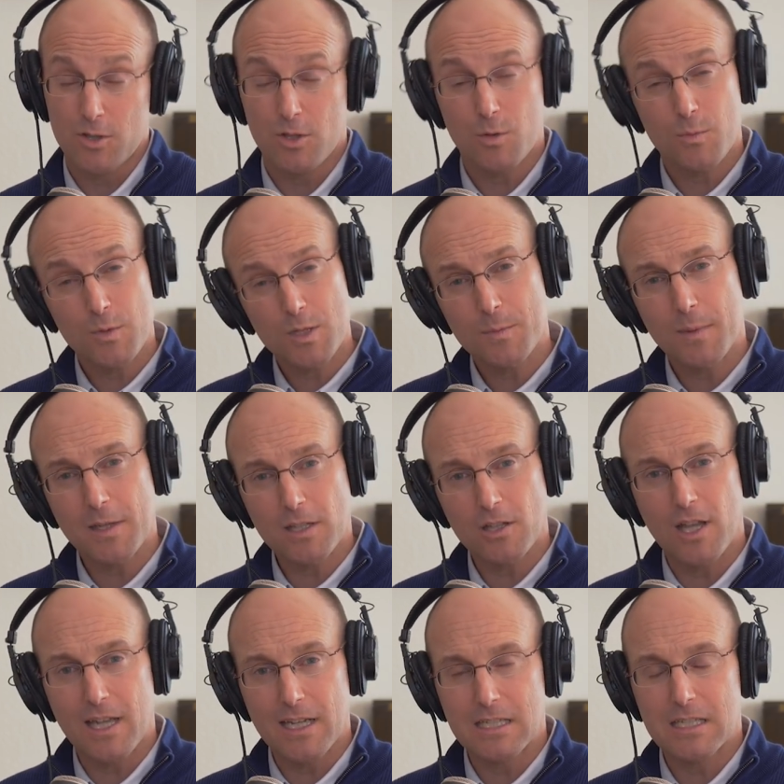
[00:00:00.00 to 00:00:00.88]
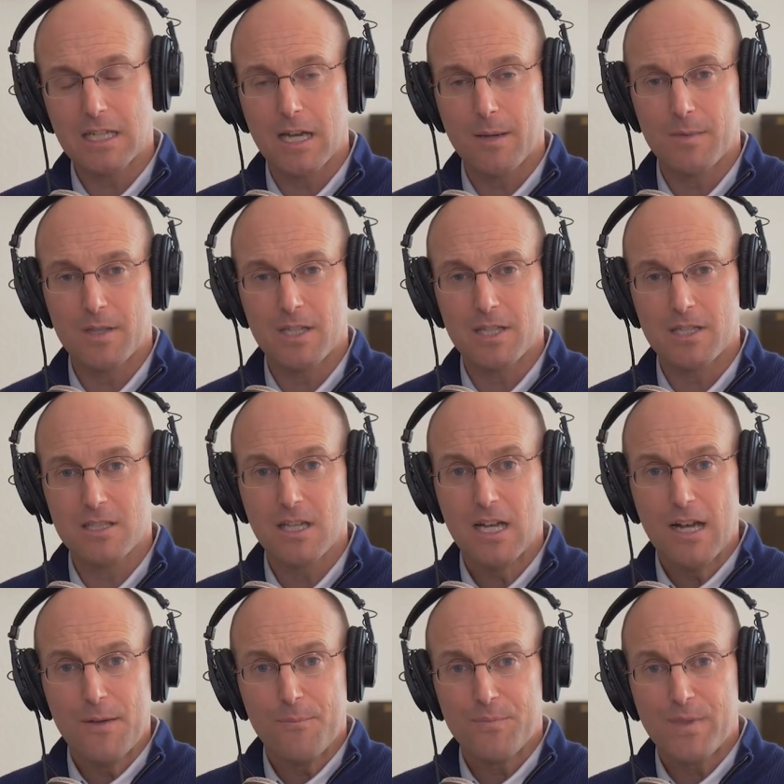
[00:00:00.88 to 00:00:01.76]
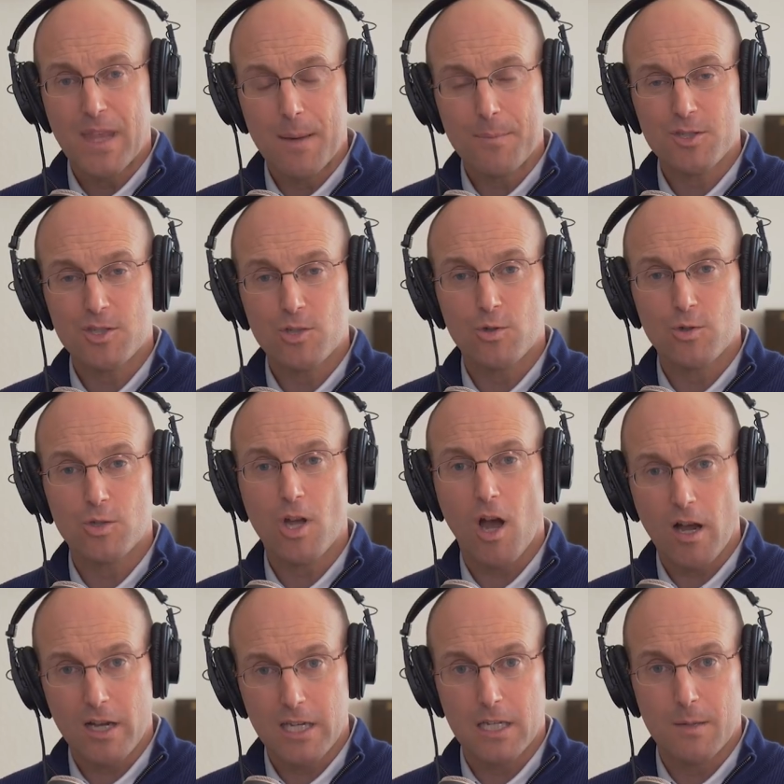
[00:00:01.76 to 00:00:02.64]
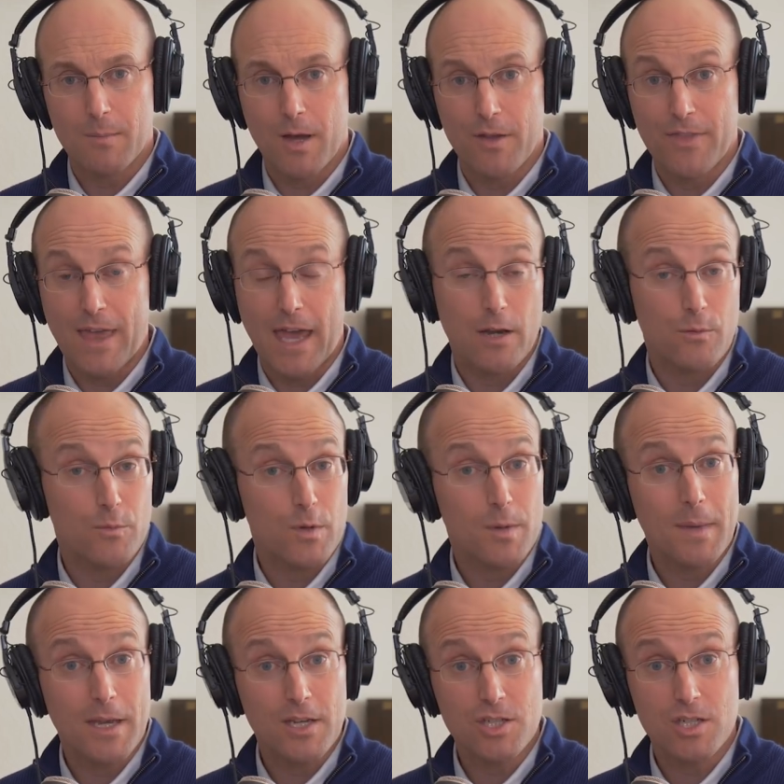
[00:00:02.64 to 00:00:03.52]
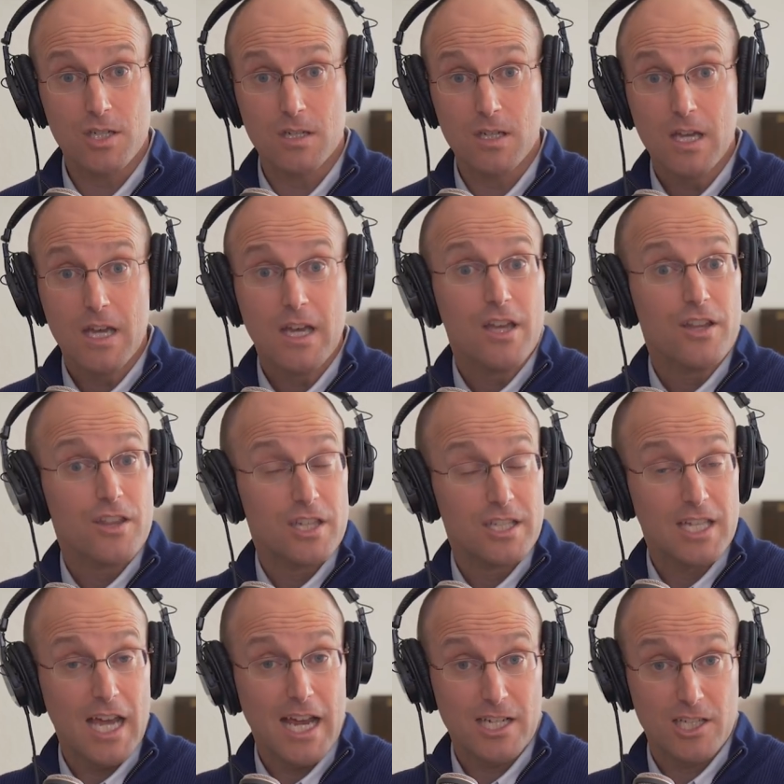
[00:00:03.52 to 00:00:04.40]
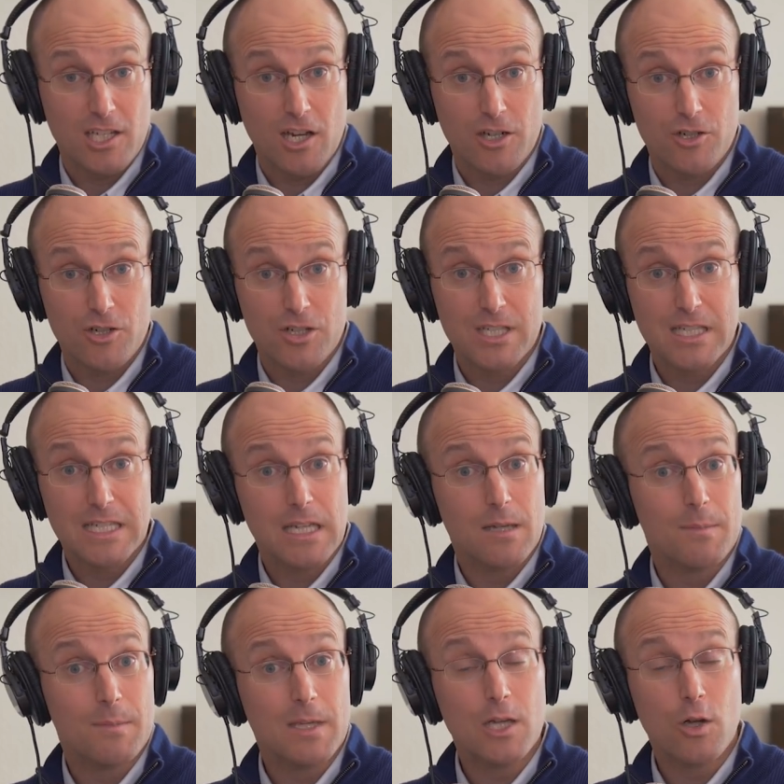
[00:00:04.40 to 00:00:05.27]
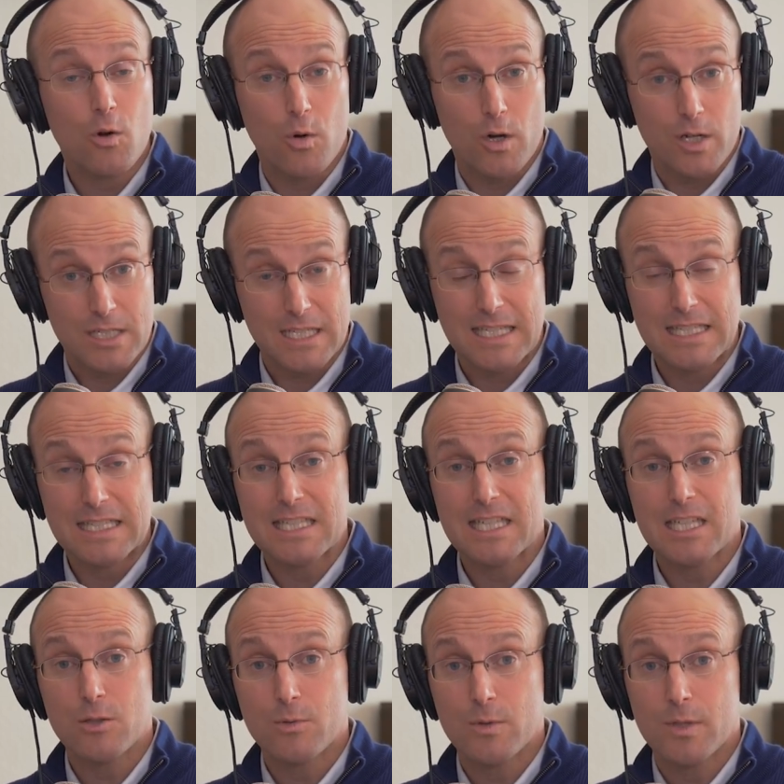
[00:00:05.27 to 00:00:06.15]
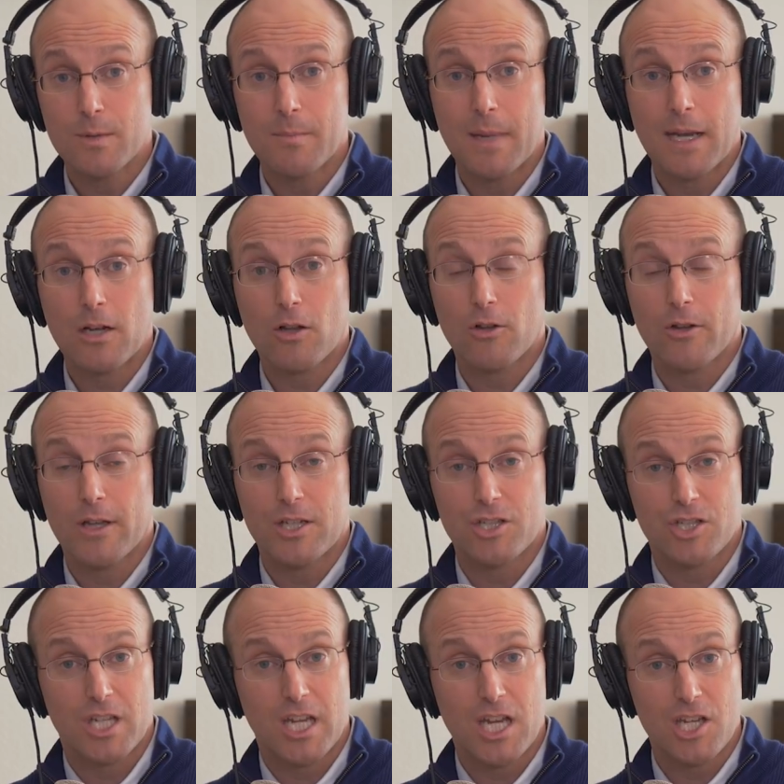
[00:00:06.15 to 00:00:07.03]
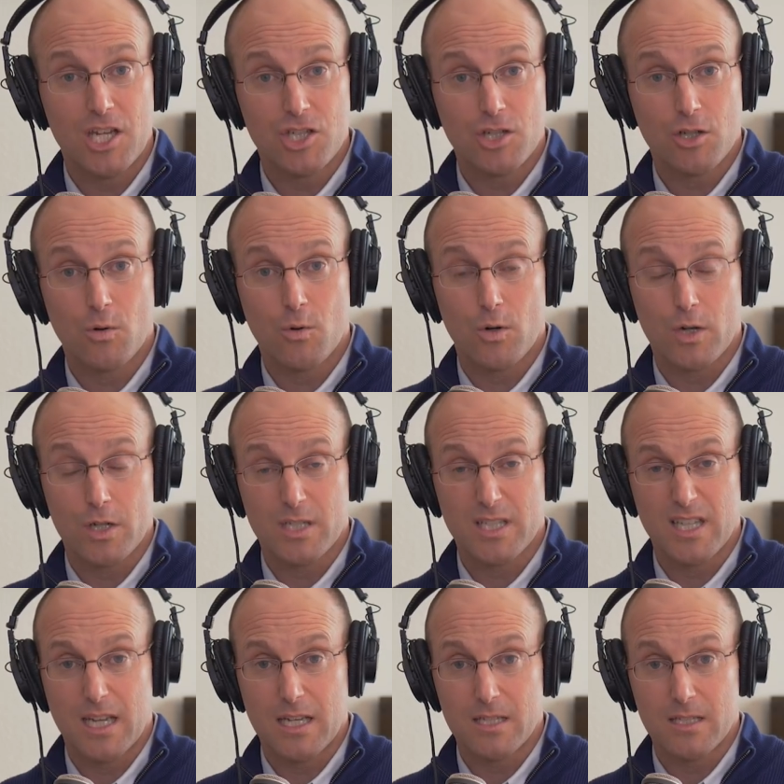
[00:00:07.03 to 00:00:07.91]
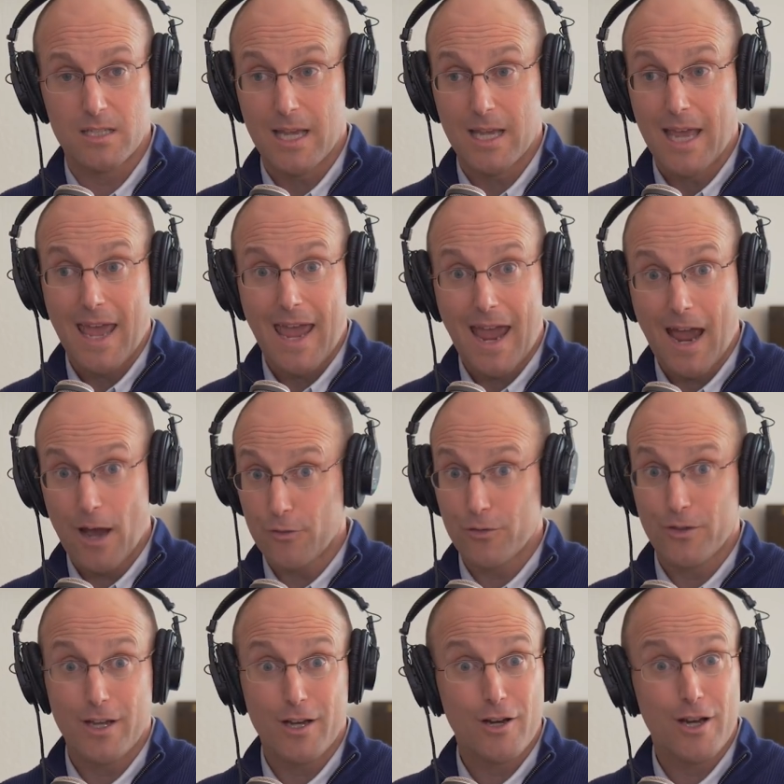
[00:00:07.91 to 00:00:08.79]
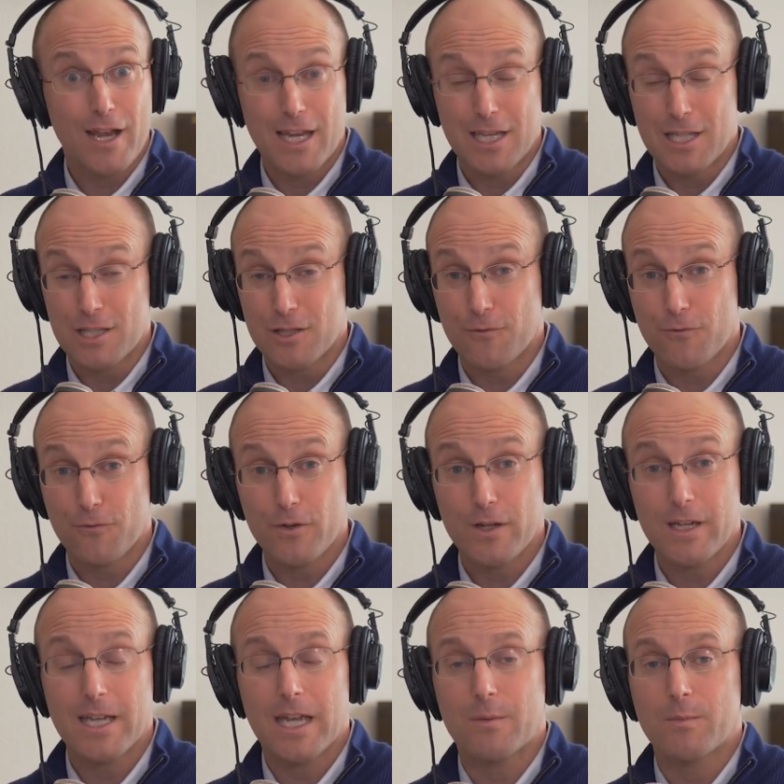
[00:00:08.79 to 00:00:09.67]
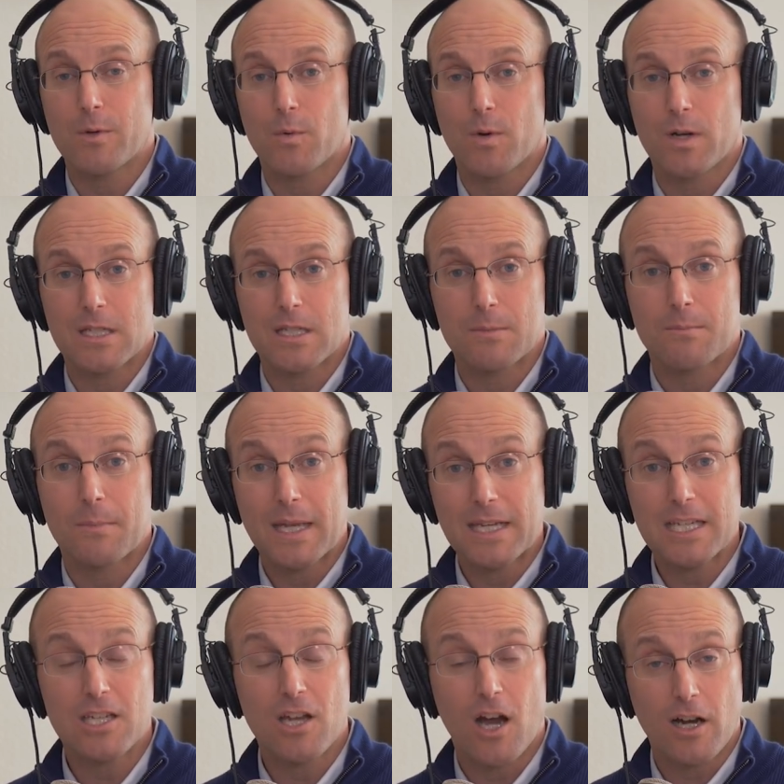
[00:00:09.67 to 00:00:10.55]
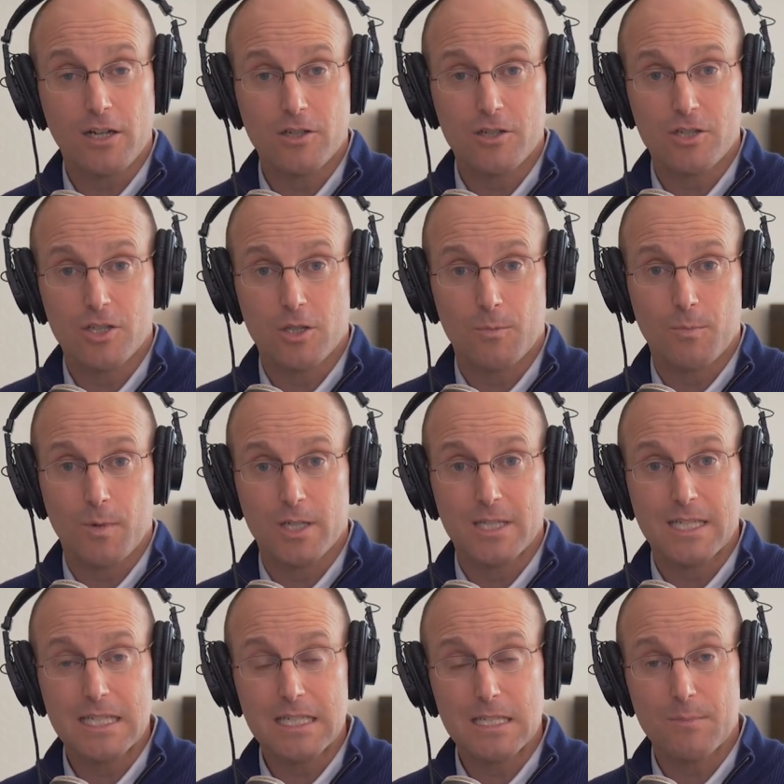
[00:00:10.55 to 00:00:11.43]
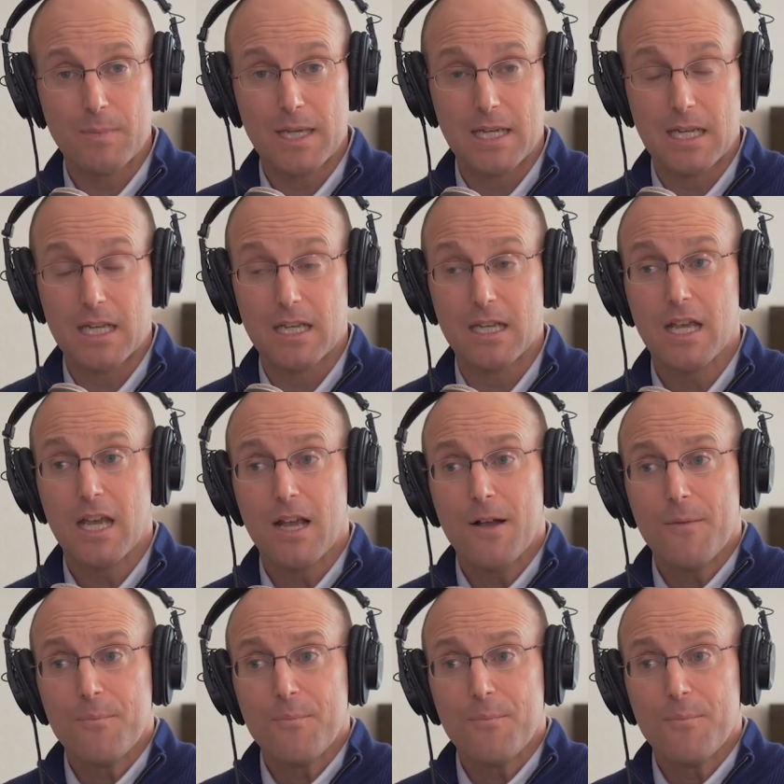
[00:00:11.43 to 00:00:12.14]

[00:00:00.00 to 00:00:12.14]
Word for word: So we spend a lot of time in this episode talking about that. And we mentioned the Diet Doctor CME course, a continuing medical education course that is out there and is free. And we want as many doctors to participate in